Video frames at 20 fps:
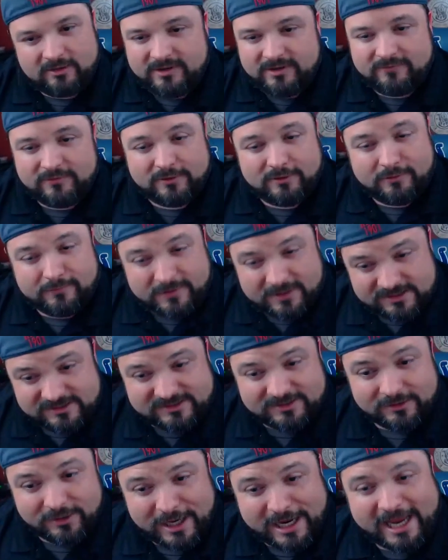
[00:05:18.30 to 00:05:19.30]
I don't even know if they
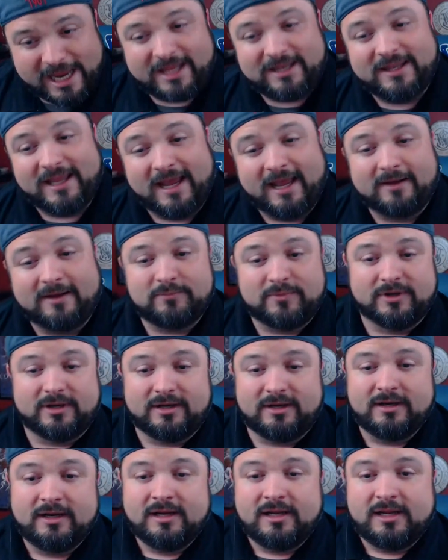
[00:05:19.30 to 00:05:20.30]
still add that,
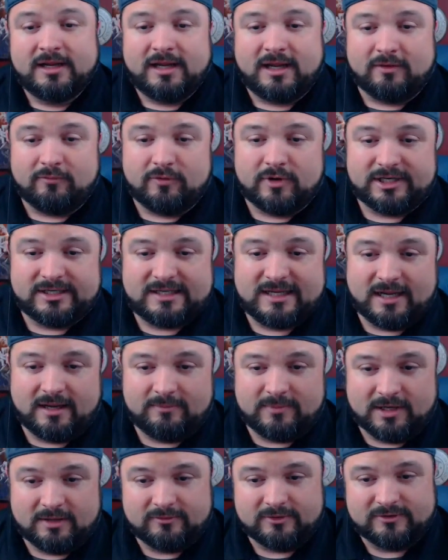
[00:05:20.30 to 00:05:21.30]
but at one
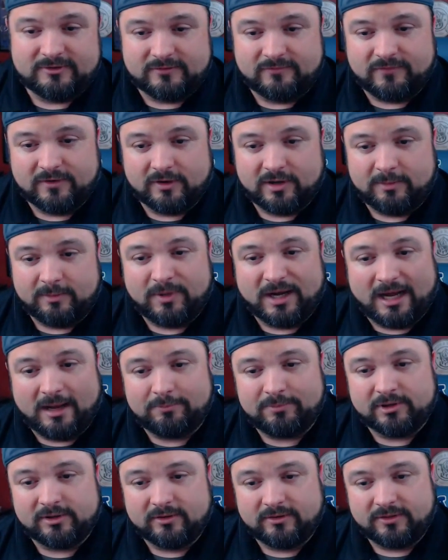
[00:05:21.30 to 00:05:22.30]
time that was a very
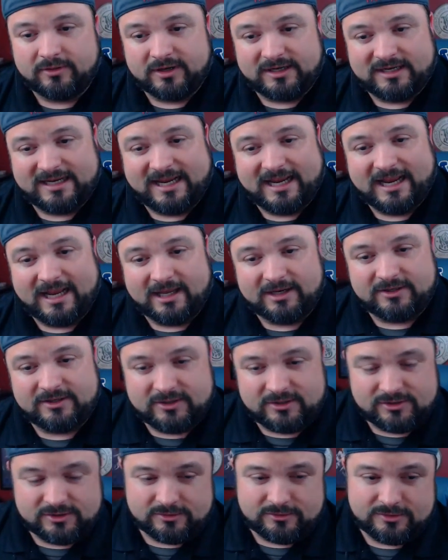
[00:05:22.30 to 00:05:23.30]
popular thing to add
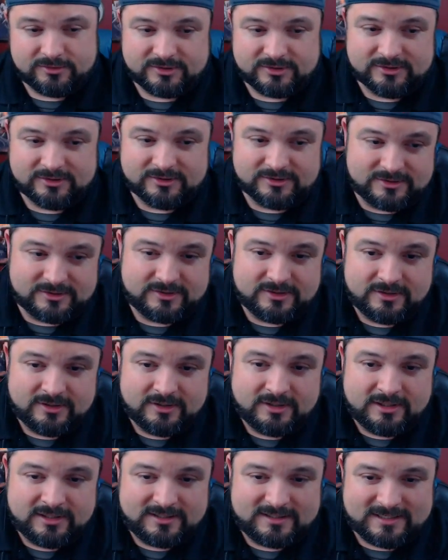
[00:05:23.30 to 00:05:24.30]
to juices
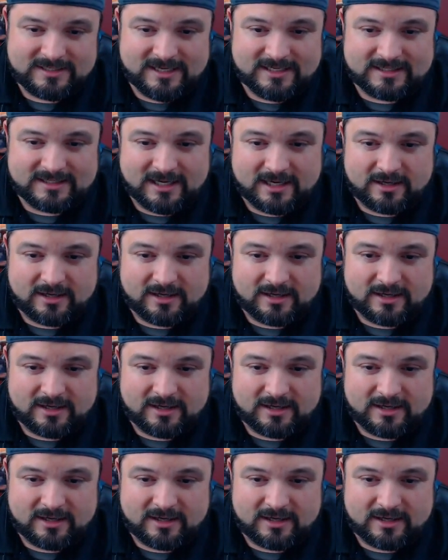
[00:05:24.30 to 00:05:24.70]
to get